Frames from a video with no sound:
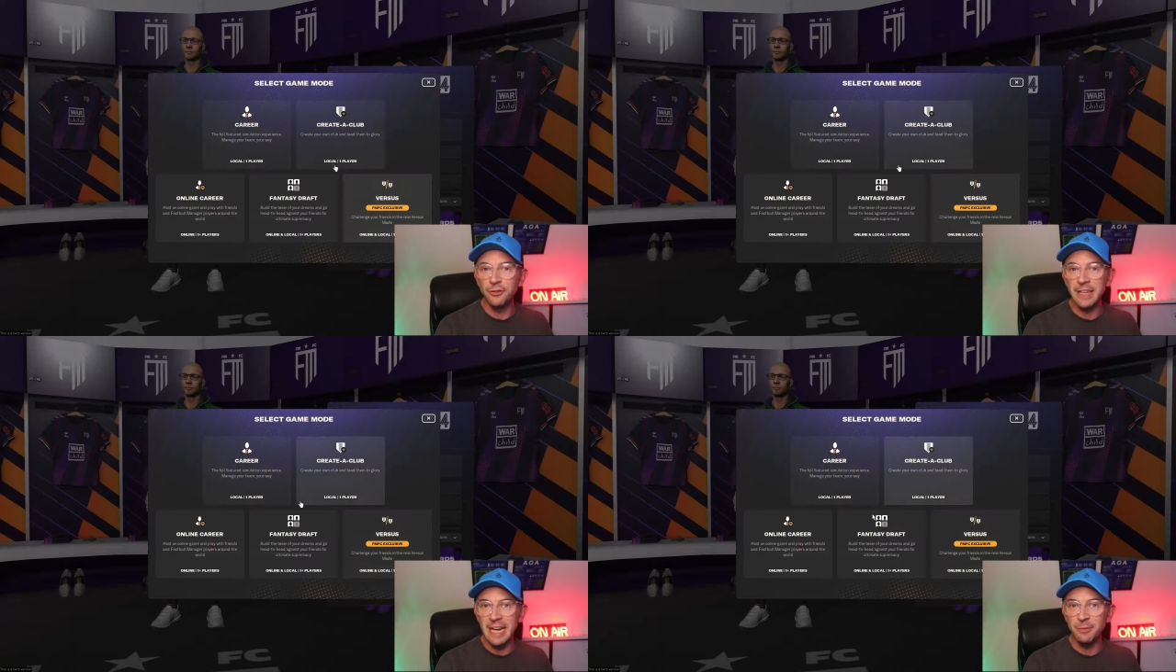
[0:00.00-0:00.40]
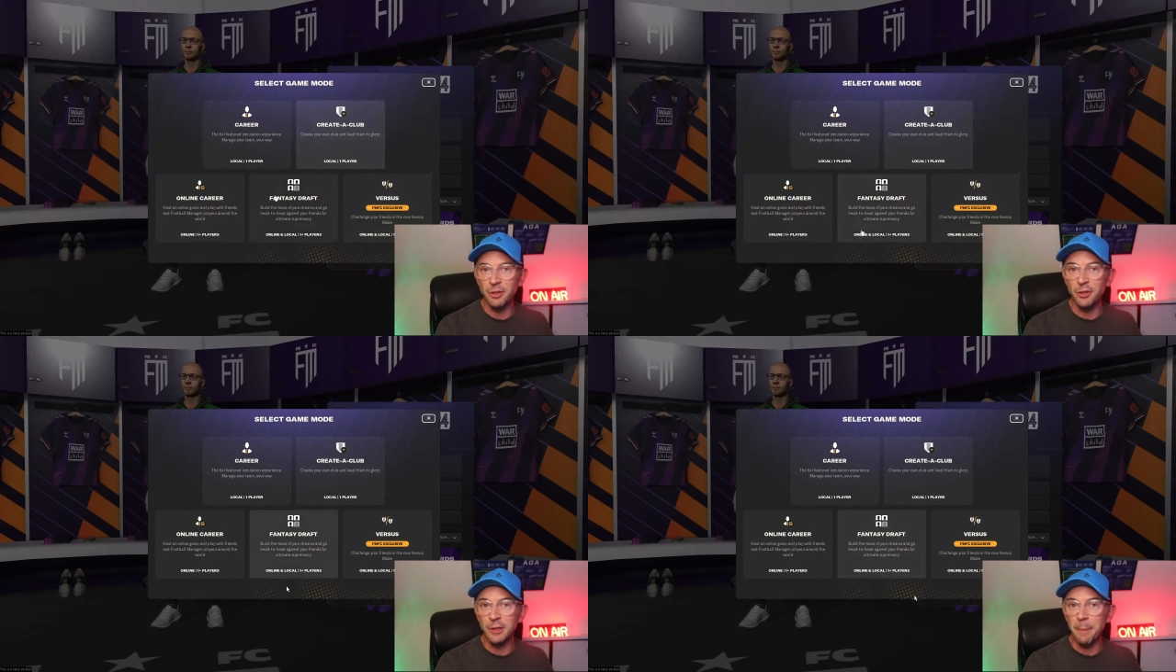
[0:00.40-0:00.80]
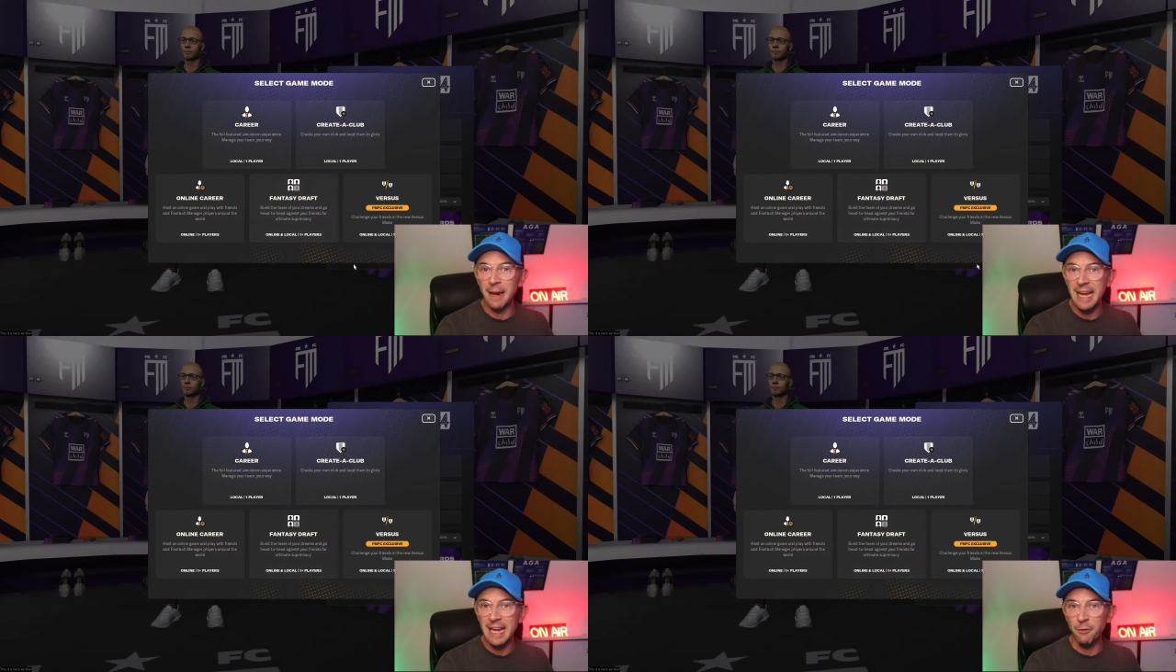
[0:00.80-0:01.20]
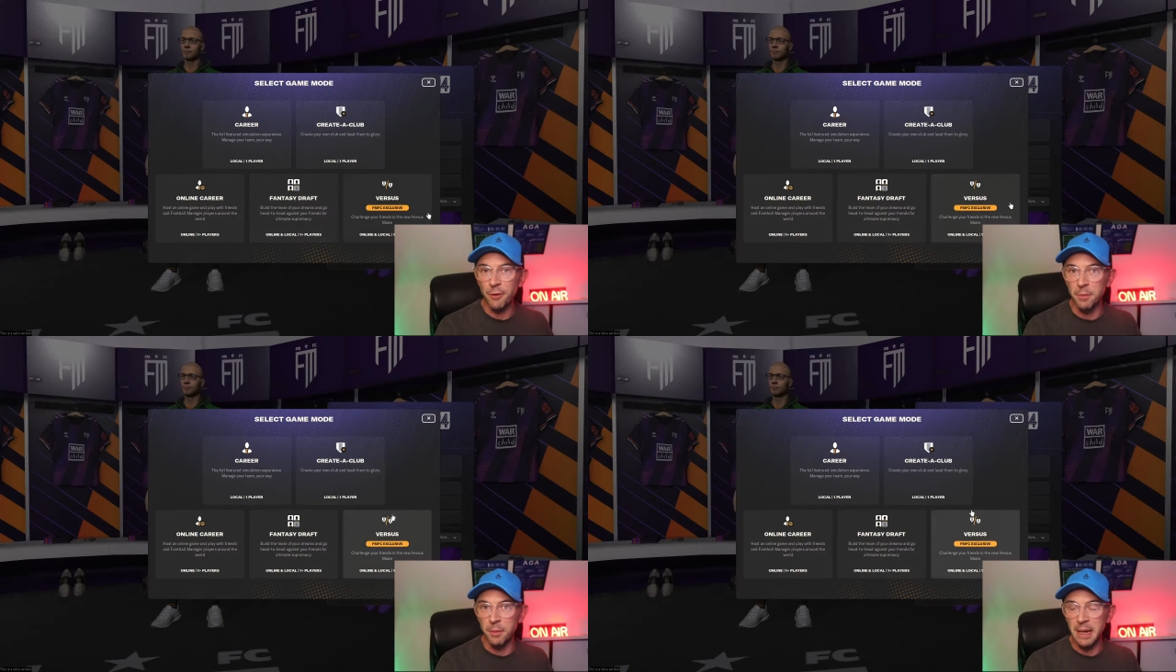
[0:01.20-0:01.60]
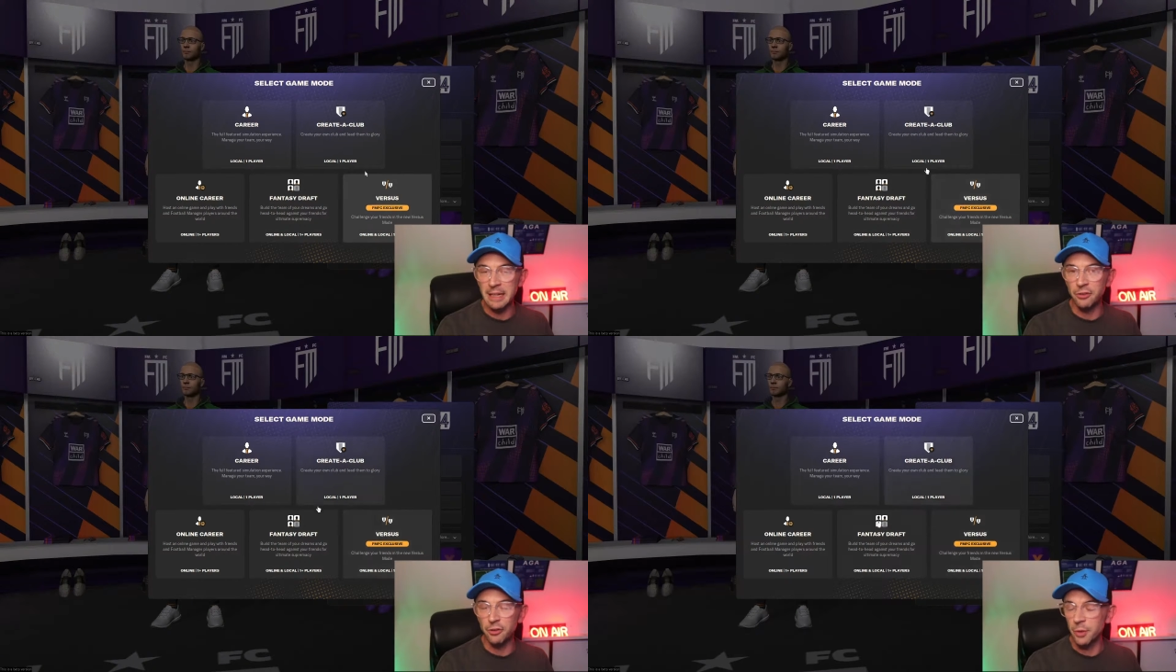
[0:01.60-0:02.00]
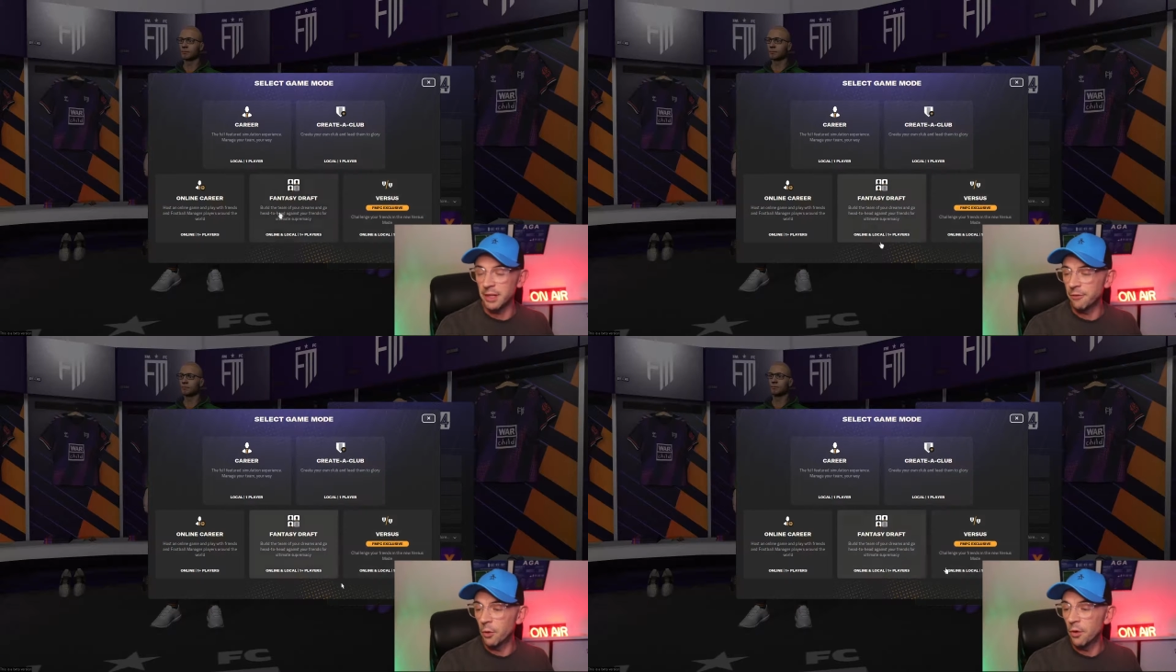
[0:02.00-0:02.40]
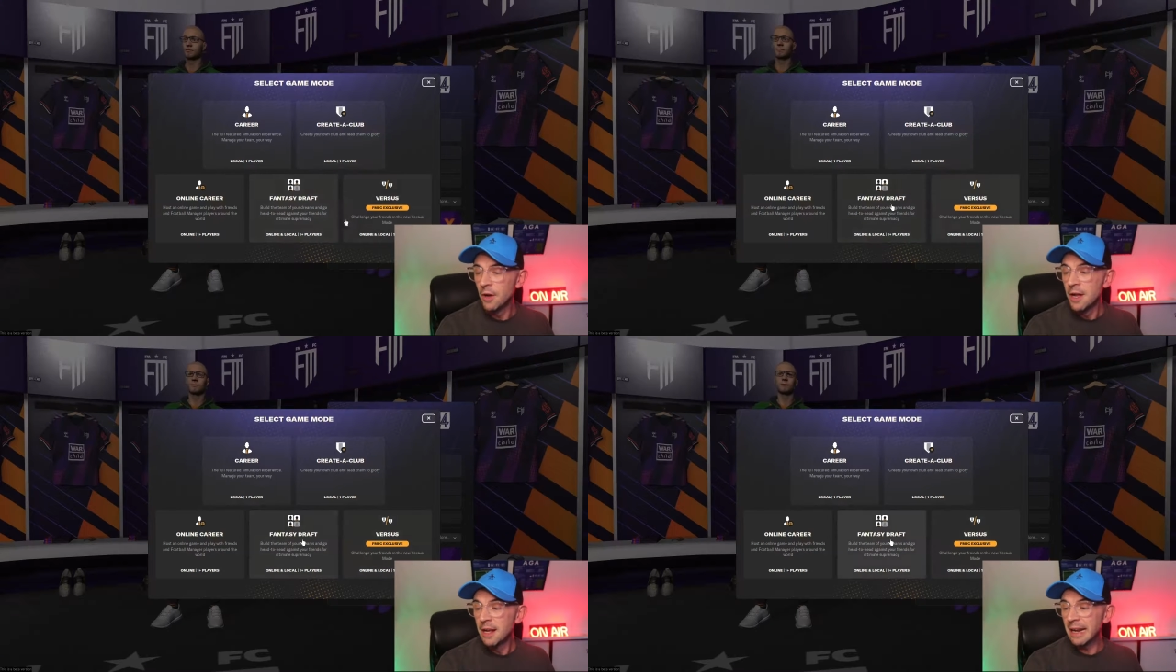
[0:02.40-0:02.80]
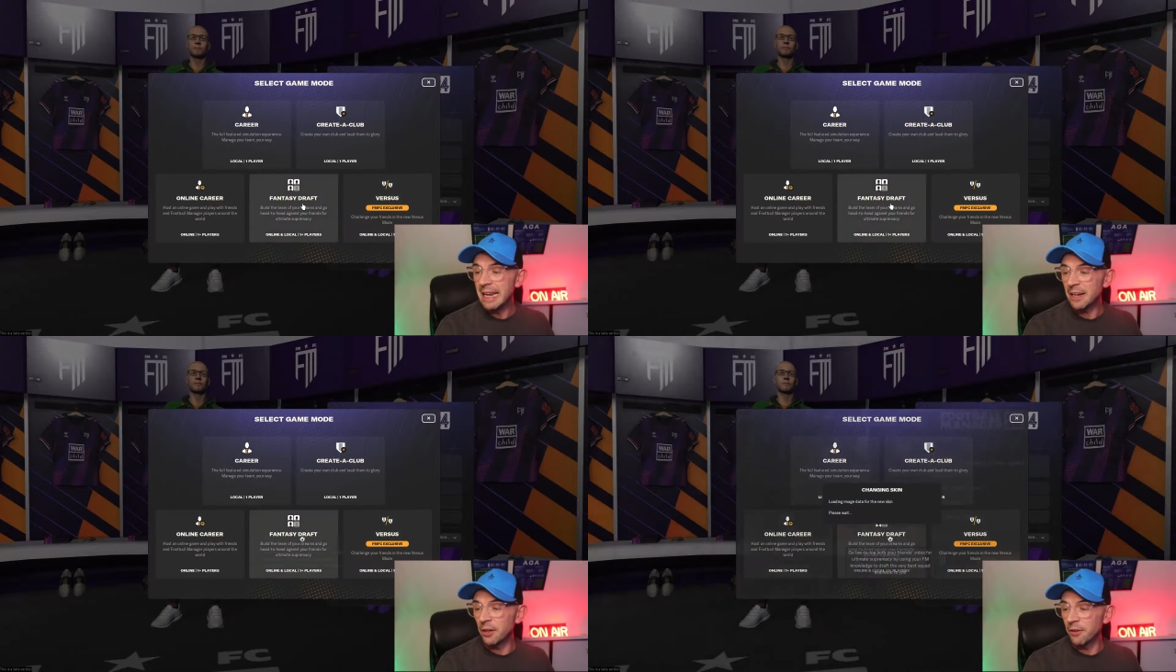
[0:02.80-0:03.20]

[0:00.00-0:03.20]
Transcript: of games that you can play on Football Manager 24. Click on